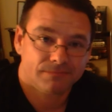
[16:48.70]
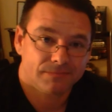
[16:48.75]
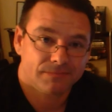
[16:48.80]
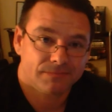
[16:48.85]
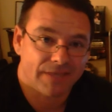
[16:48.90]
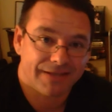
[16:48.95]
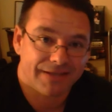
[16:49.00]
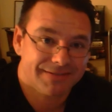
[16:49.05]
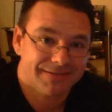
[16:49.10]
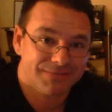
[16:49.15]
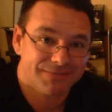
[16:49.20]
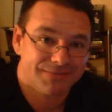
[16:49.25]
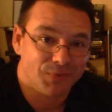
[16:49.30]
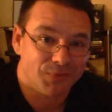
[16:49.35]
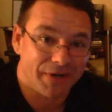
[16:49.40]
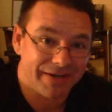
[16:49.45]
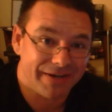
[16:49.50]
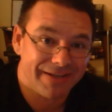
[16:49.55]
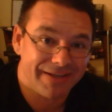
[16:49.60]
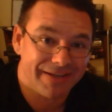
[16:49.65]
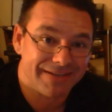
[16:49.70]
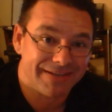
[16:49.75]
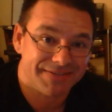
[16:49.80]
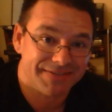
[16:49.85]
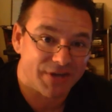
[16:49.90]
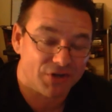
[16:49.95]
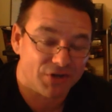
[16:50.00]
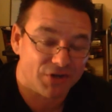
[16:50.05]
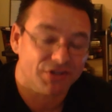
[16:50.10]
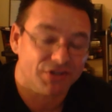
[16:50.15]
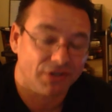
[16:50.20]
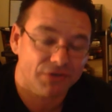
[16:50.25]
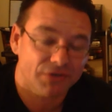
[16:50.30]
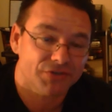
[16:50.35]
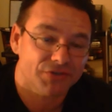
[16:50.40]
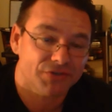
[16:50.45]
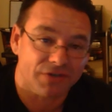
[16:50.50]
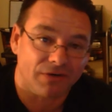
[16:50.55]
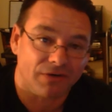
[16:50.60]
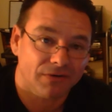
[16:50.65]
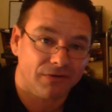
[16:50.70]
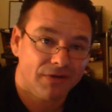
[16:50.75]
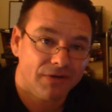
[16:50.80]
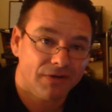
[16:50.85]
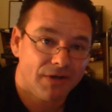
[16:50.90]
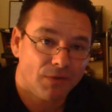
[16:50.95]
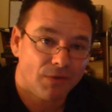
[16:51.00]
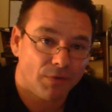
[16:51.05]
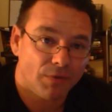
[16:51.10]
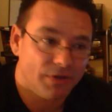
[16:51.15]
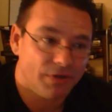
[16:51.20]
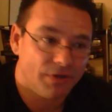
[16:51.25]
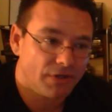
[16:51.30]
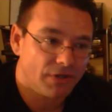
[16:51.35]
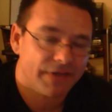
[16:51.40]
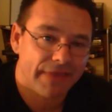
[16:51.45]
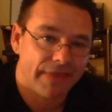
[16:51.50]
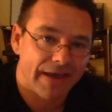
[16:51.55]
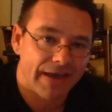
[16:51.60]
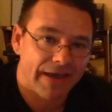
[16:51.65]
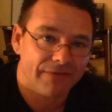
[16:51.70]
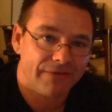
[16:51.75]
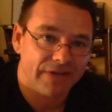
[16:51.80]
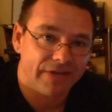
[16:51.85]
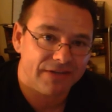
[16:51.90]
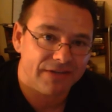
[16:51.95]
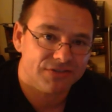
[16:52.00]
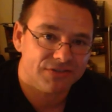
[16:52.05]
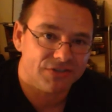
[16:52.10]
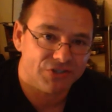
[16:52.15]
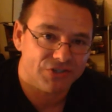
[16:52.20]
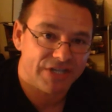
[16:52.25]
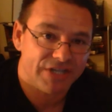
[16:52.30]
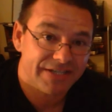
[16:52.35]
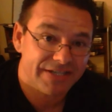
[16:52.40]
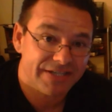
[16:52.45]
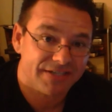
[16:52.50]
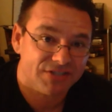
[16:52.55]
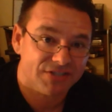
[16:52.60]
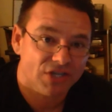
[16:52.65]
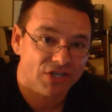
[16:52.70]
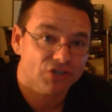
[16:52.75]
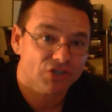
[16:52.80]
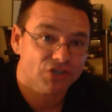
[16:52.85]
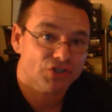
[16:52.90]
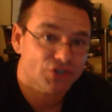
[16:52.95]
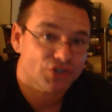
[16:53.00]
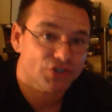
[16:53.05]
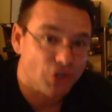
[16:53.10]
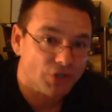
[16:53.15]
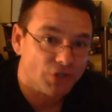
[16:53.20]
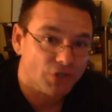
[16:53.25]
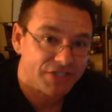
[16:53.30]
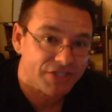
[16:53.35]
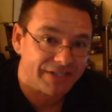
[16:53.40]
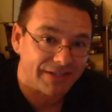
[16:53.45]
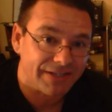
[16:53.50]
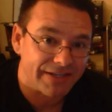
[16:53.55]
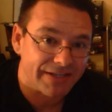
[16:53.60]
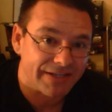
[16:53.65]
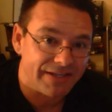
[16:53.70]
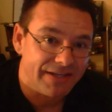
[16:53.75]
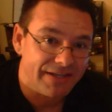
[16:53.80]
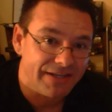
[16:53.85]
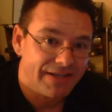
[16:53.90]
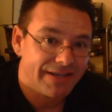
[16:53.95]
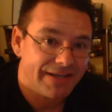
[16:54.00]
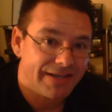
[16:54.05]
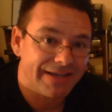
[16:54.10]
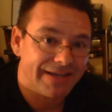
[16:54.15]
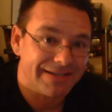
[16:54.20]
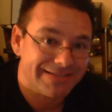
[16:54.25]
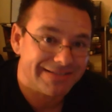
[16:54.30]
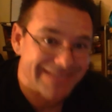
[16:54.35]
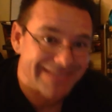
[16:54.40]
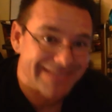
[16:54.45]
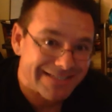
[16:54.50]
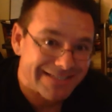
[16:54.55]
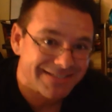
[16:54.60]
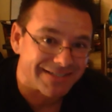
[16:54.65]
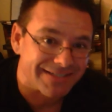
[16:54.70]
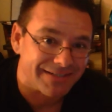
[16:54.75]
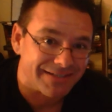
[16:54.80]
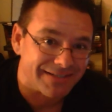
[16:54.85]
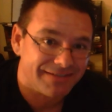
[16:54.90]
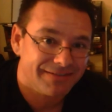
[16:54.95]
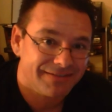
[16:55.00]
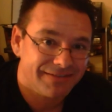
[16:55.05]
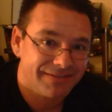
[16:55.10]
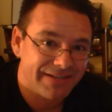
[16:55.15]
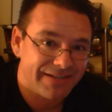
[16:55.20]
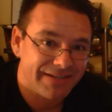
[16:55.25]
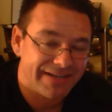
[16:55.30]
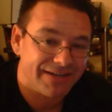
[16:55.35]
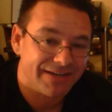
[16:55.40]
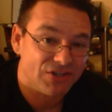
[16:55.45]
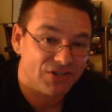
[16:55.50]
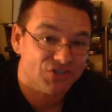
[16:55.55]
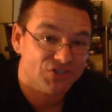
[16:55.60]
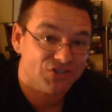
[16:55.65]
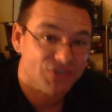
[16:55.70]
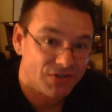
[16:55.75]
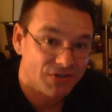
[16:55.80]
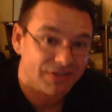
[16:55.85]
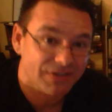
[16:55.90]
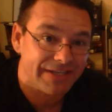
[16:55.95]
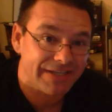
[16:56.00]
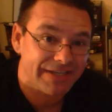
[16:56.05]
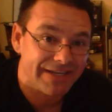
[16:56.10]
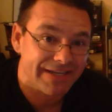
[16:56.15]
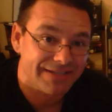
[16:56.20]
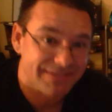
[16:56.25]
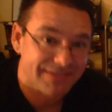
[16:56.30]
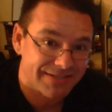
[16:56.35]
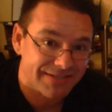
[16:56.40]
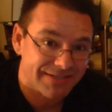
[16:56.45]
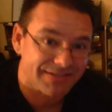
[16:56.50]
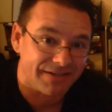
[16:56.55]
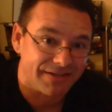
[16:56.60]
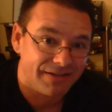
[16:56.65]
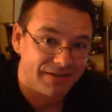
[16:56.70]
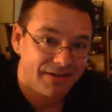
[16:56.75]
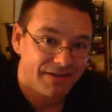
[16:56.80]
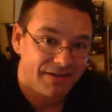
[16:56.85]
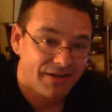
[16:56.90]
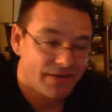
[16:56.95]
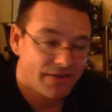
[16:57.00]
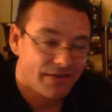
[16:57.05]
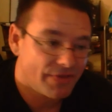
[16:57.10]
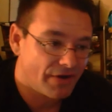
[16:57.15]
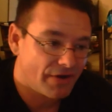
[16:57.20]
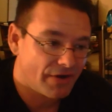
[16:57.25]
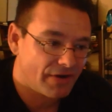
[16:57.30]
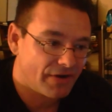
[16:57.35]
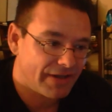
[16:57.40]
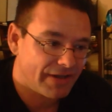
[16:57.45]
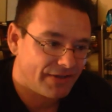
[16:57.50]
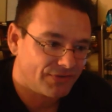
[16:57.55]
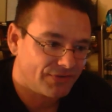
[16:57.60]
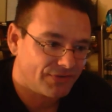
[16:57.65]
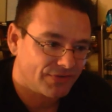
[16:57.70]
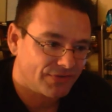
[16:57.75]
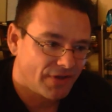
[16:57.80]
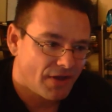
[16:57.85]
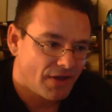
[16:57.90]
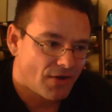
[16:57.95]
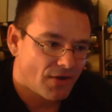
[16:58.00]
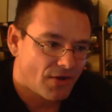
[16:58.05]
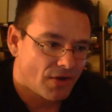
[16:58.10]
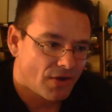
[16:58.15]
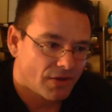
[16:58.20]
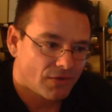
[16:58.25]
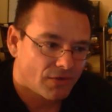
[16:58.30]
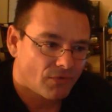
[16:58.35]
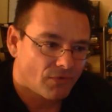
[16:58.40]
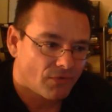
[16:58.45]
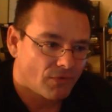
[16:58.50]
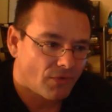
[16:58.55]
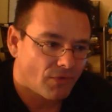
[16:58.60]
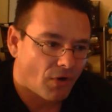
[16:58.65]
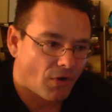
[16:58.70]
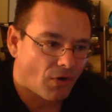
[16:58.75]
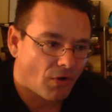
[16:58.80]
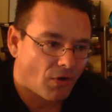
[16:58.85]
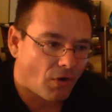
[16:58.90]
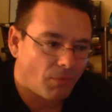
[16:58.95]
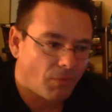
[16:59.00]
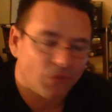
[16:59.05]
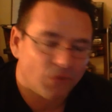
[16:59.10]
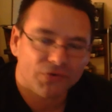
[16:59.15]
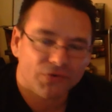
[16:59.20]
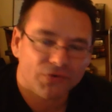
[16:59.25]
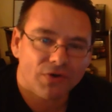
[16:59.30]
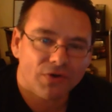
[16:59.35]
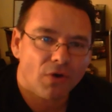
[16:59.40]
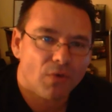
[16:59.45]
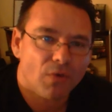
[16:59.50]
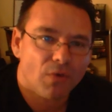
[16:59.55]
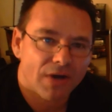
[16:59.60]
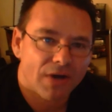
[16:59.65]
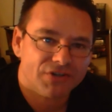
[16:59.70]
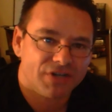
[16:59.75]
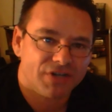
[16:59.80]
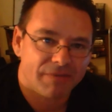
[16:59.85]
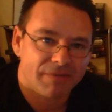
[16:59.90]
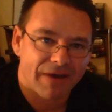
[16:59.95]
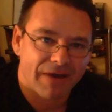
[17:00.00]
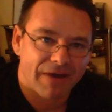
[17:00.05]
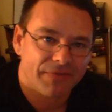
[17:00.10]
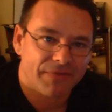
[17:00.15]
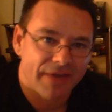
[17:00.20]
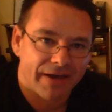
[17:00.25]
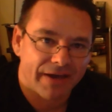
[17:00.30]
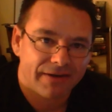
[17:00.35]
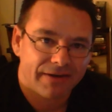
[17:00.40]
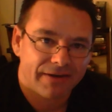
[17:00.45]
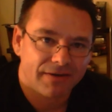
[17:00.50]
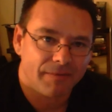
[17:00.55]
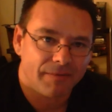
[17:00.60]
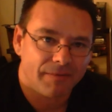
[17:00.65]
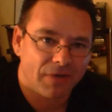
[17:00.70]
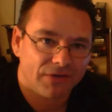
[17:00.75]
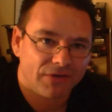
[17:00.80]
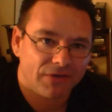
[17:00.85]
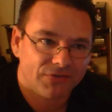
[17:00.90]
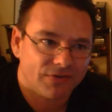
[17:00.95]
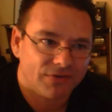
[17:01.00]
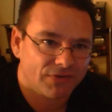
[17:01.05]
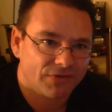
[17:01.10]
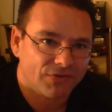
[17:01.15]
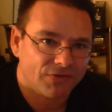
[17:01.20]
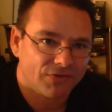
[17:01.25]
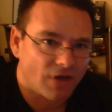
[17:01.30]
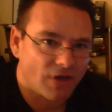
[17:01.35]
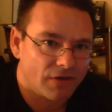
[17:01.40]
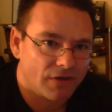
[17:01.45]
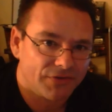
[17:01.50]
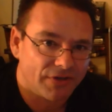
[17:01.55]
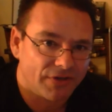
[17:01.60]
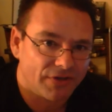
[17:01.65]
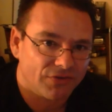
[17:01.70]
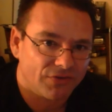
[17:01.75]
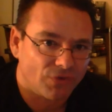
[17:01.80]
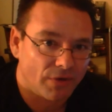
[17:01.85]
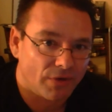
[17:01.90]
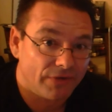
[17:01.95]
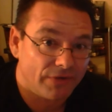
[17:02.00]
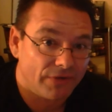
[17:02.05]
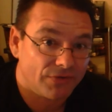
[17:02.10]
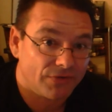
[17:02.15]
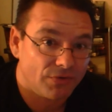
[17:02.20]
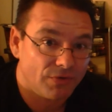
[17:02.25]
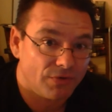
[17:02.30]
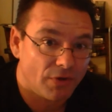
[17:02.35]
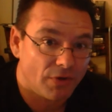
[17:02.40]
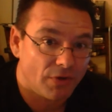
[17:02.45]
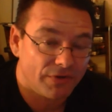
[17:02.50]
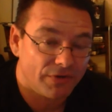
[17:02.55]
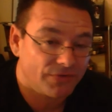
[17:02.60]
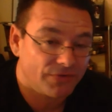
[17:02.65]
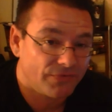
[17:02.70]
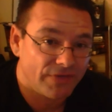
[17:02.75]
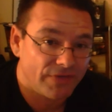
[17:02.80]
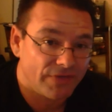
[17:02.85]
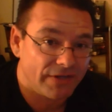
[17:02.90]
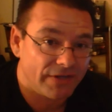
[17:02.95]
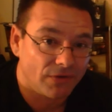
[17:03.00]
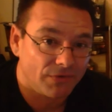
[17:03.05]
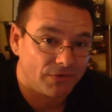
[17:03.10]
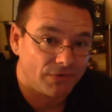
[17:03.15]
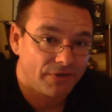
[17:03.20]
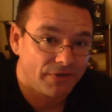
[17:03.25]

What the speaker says: That's what it is. They're delusional. When you look at the evidence, Jesus certainly existed. He certainly existed. There is almost no question about that amongst scholars and historians who know this field